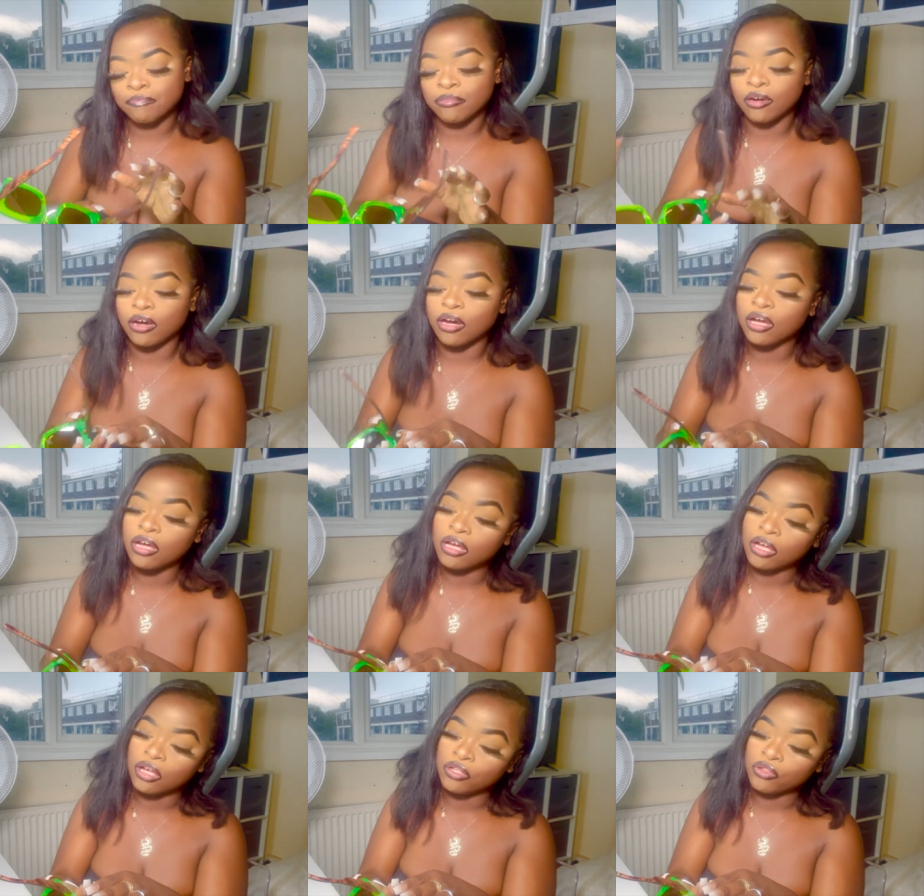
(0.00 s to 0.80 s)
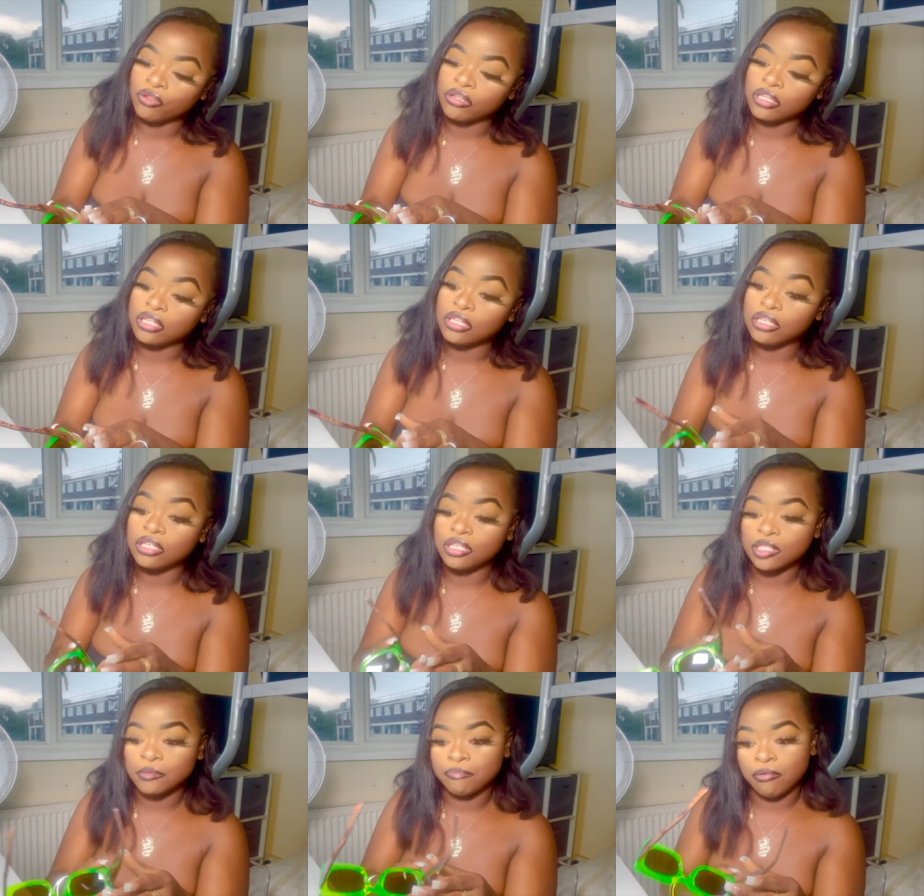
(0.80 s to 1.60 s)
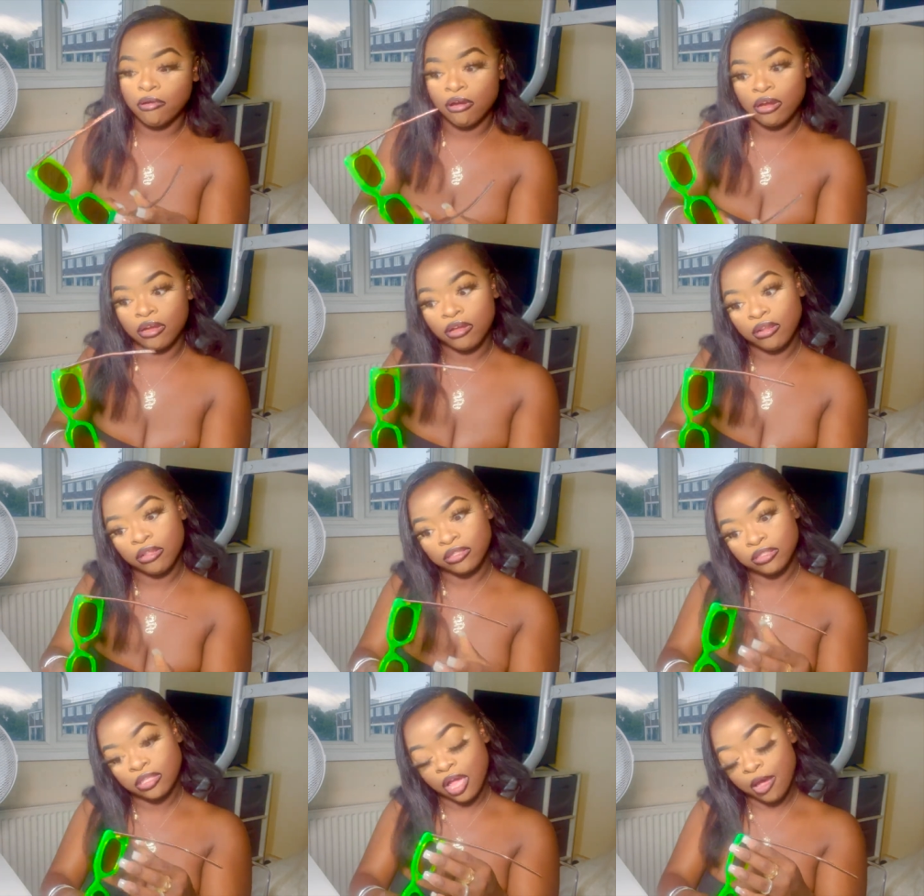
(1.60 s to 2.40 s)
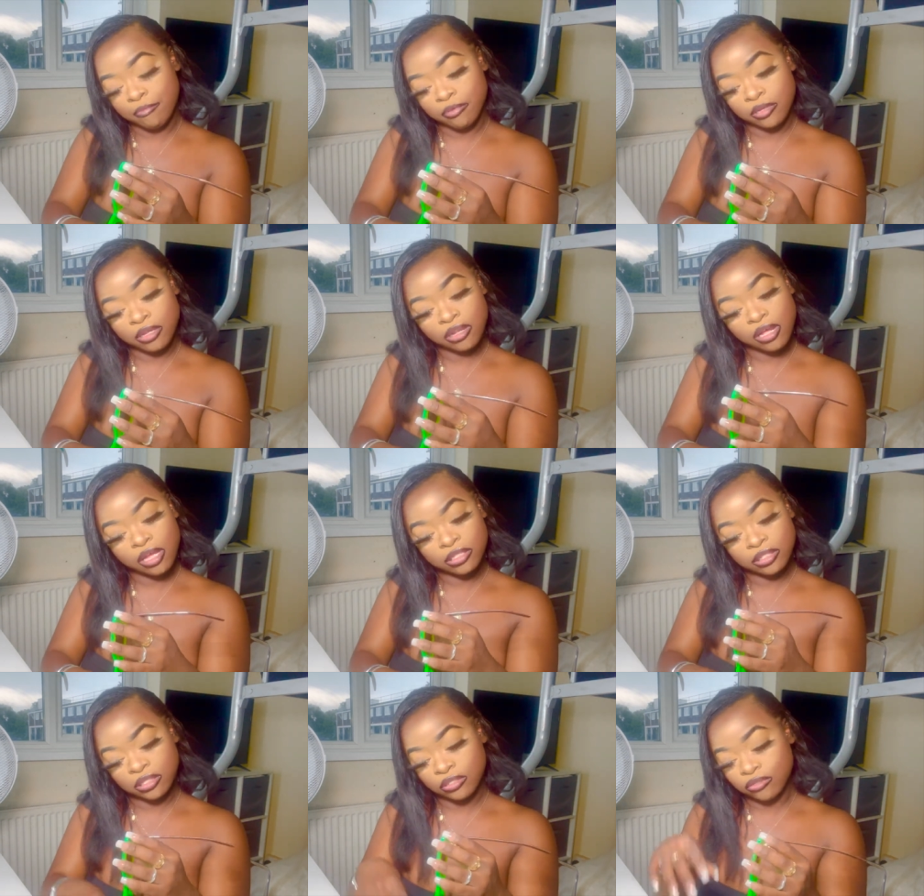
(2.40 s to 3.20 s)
but not these pearl type of glasses.